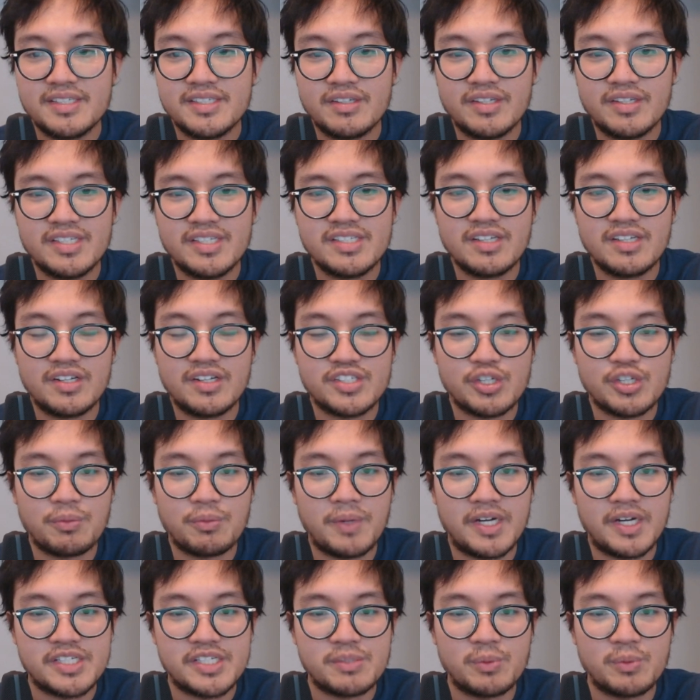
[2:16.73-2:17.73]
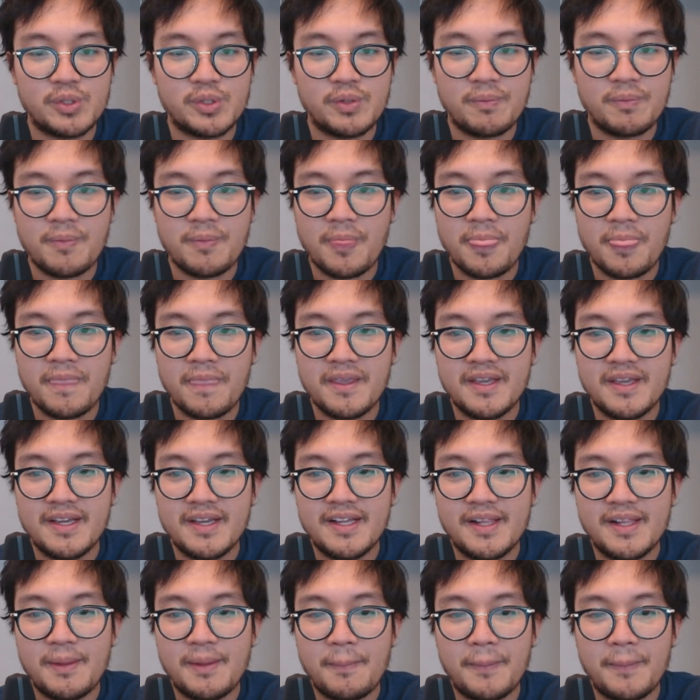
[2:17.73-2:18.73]
So this is also possible,
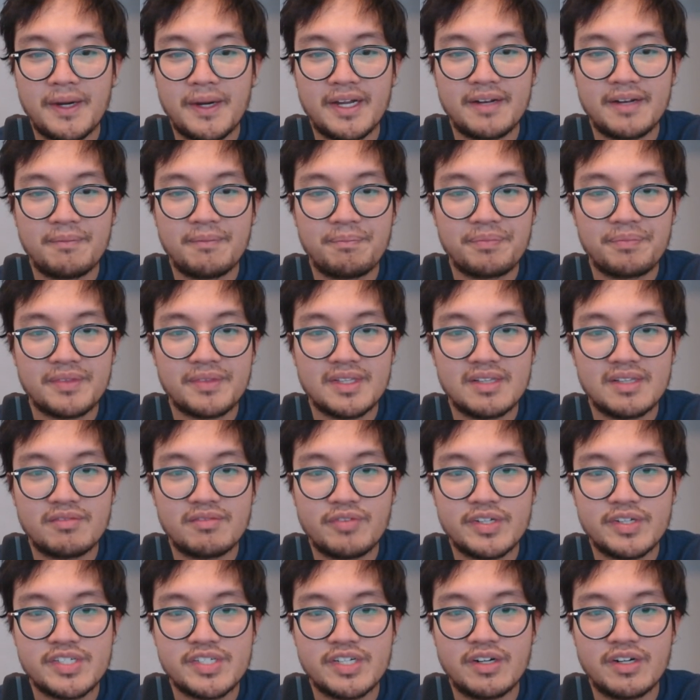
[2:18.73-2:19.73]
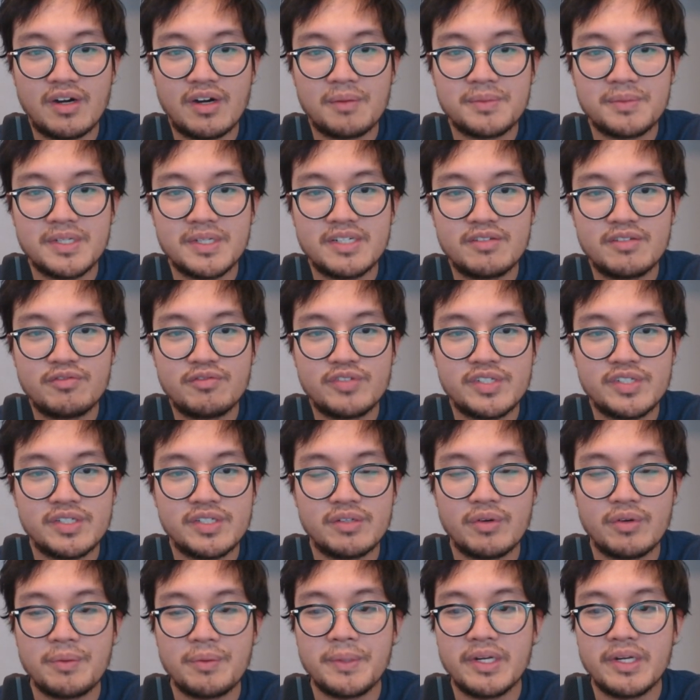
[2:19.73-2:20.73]
but Fischer opted
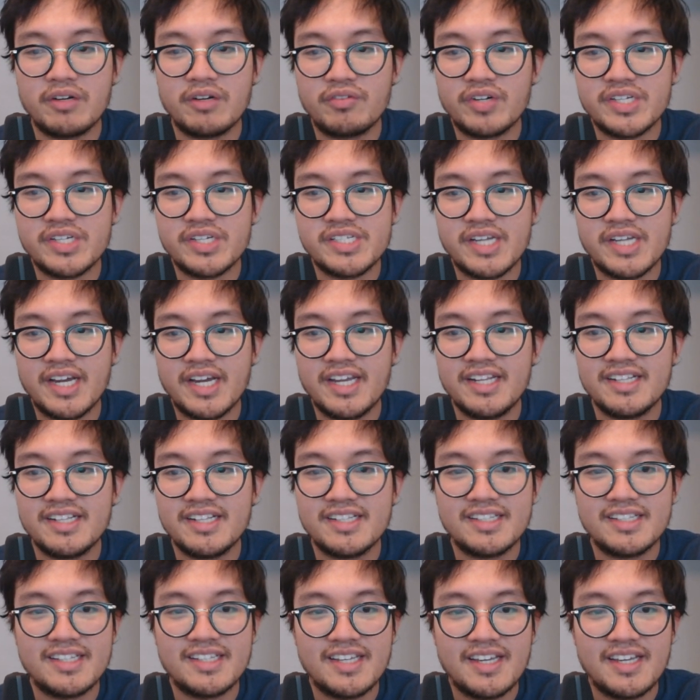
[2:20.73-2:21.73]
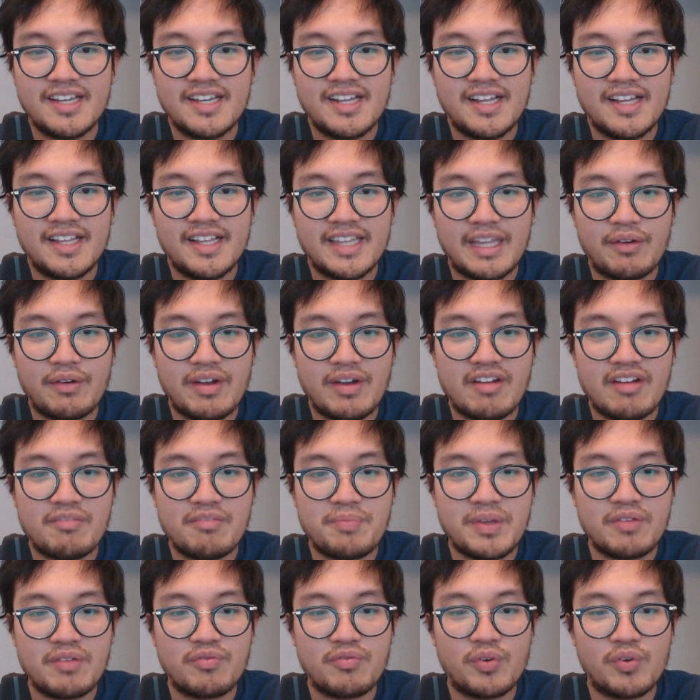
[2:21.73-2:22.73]
to remaneuver his knight. Then we have
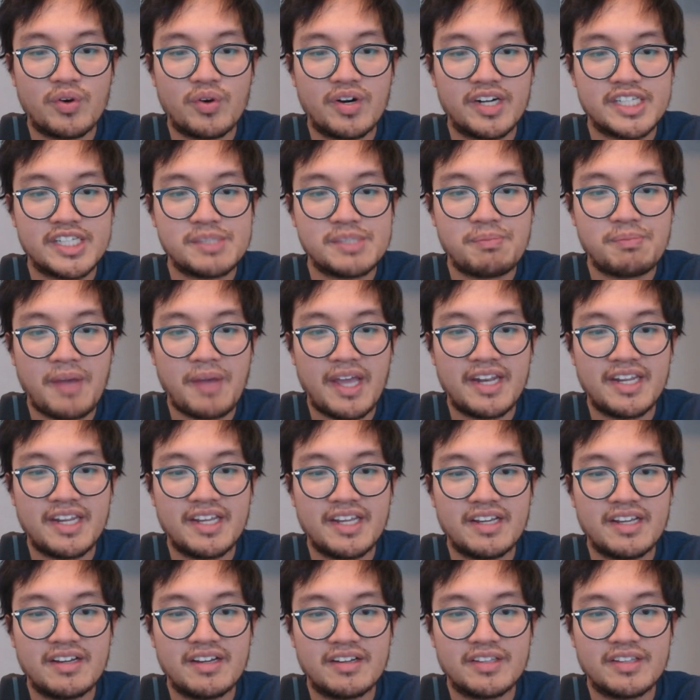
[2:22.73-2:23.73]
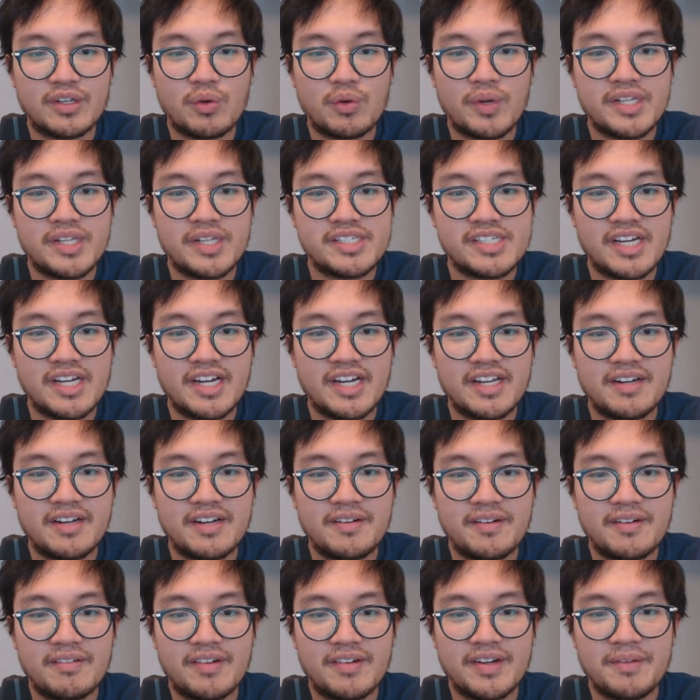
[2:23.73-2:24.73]
b4 expanding on the queen
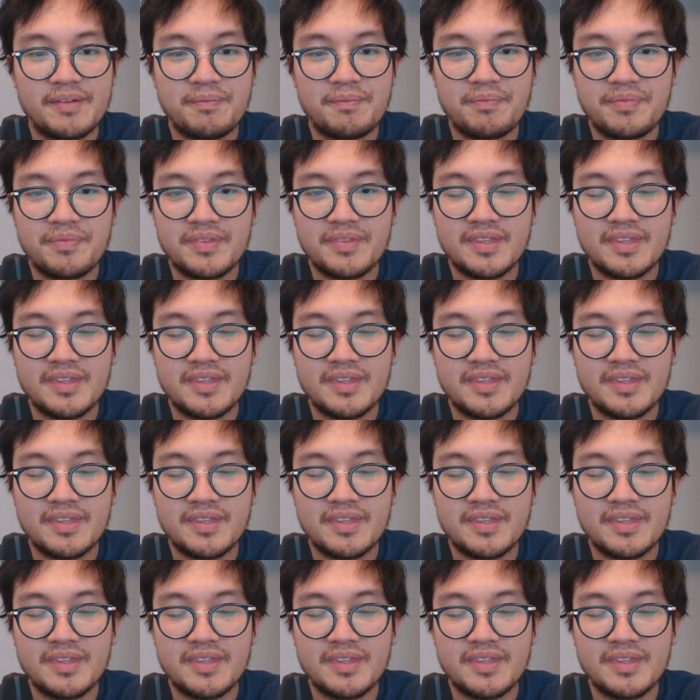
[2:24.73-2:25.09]
side, right?